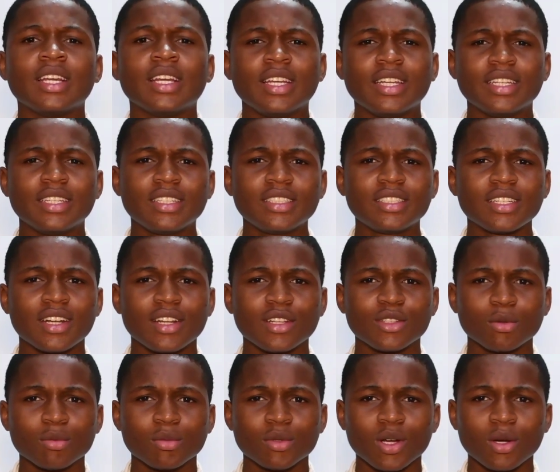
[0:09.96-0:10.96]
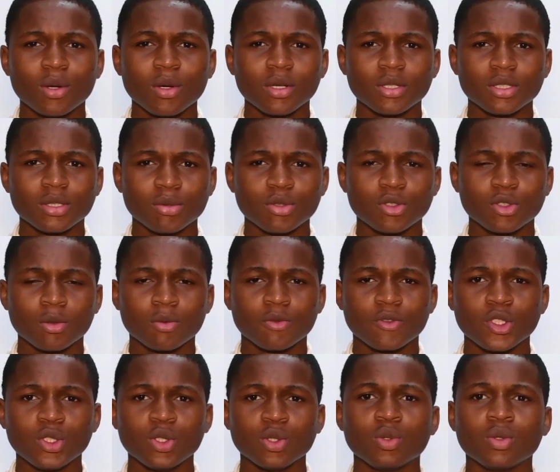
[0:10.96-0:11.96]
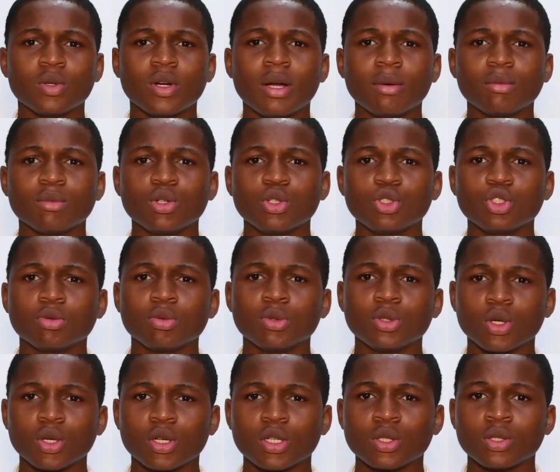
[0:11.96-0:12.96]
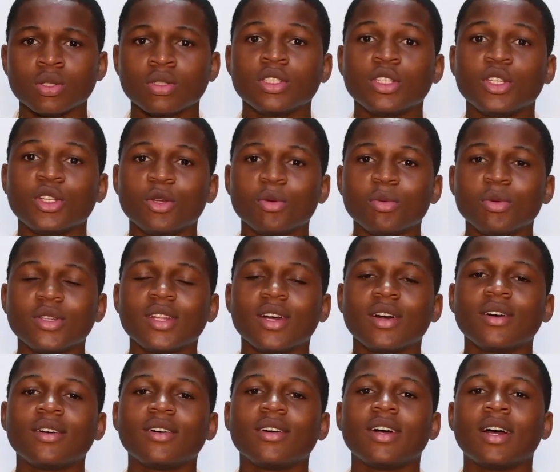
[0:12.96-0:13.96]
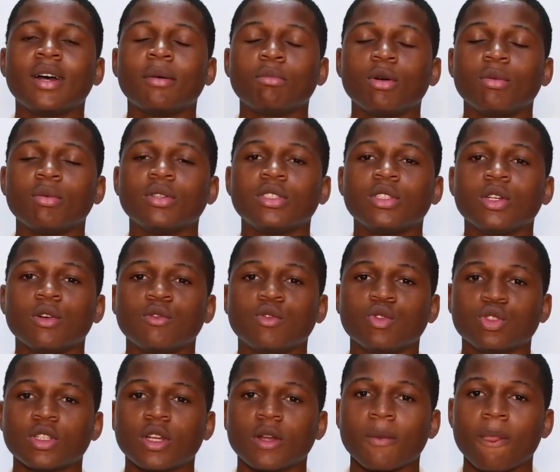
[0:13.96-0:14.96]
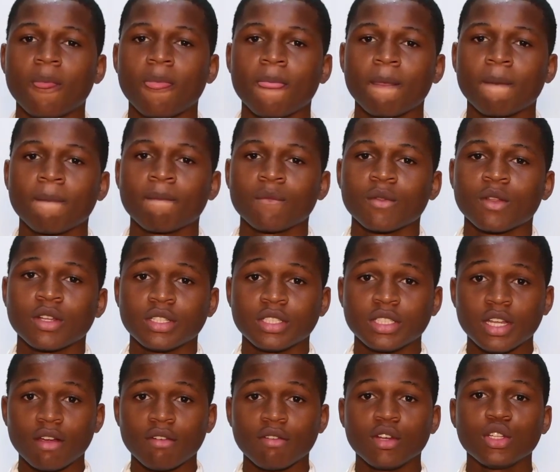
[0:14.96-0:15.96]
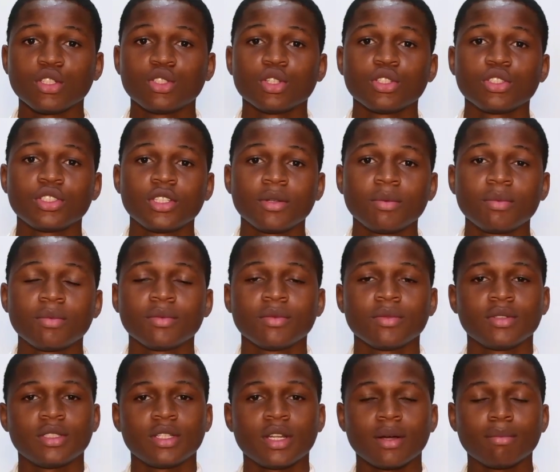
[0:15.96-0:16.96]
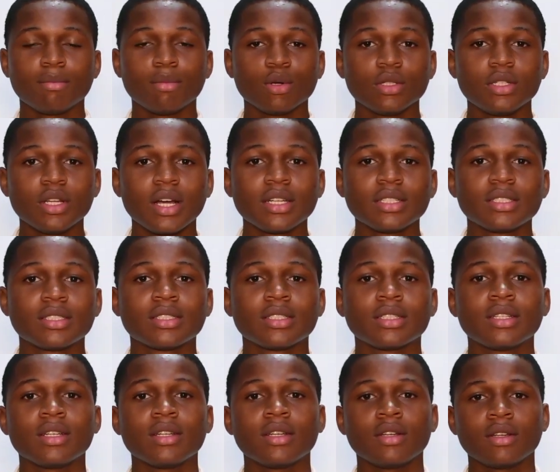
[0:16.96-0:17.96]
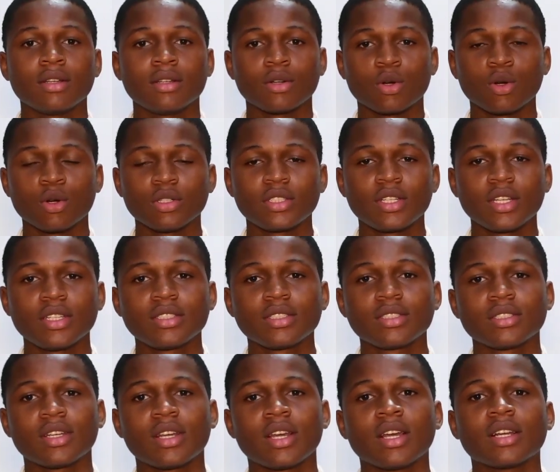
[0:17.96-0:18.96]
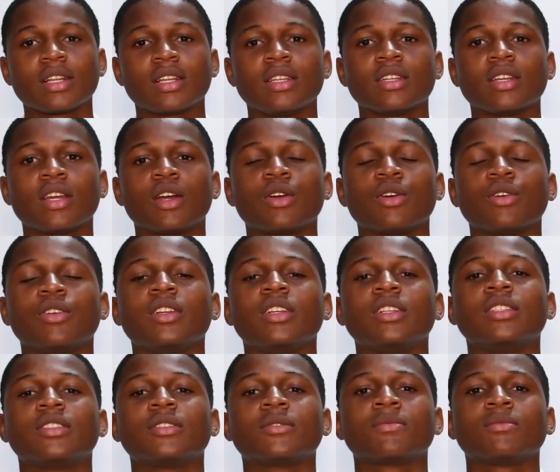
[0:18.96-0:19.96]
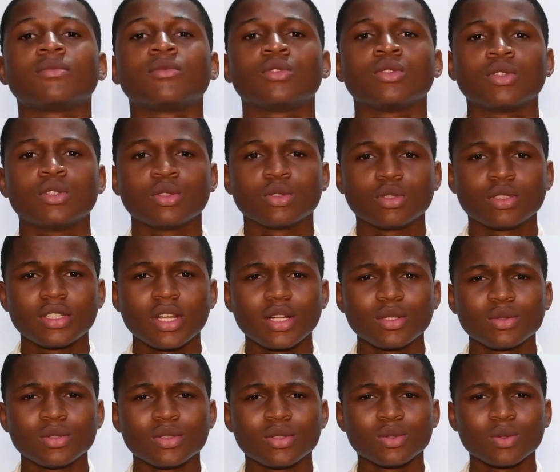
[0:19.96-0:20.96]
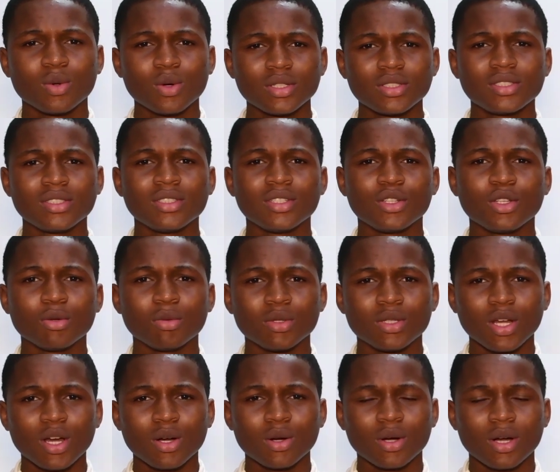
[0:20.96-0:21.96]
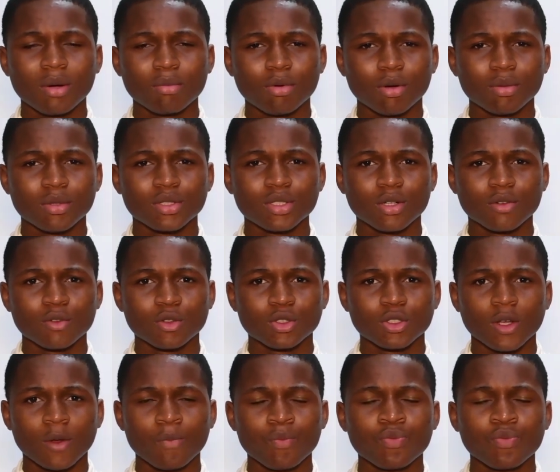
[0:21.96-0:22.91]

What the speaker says: In this anatomical exhibition video, I'm going to be talking on the cubital and popliteal fossa, their relationship, their borders, content, and clinical correlates. To start with, what's the cubital and popliteal fossa?